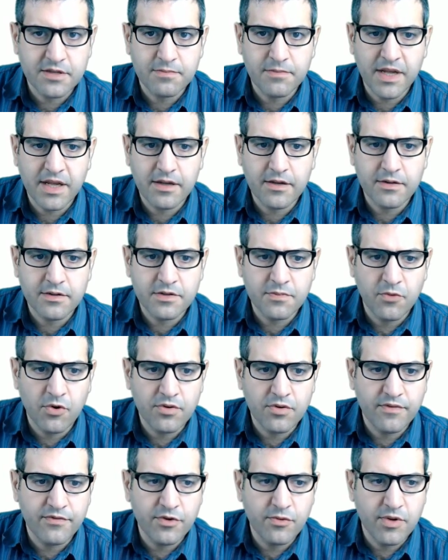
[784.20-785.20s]
make a small
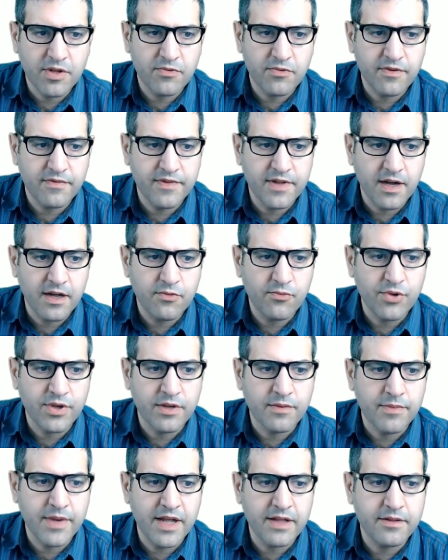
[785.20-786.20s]
review what we've done. We
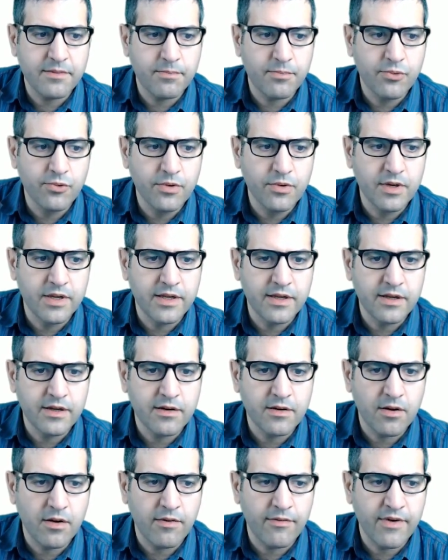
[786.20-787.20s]
made a pool here
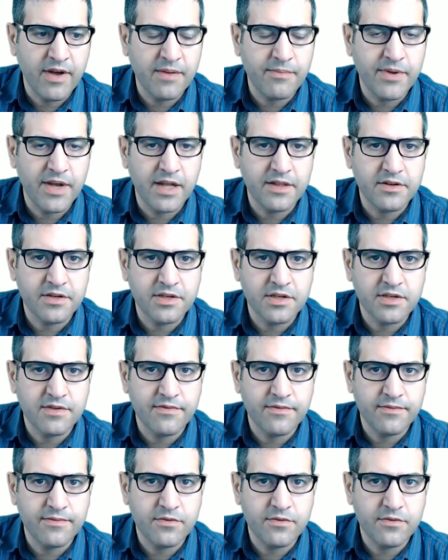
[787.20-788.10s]
of IP addresses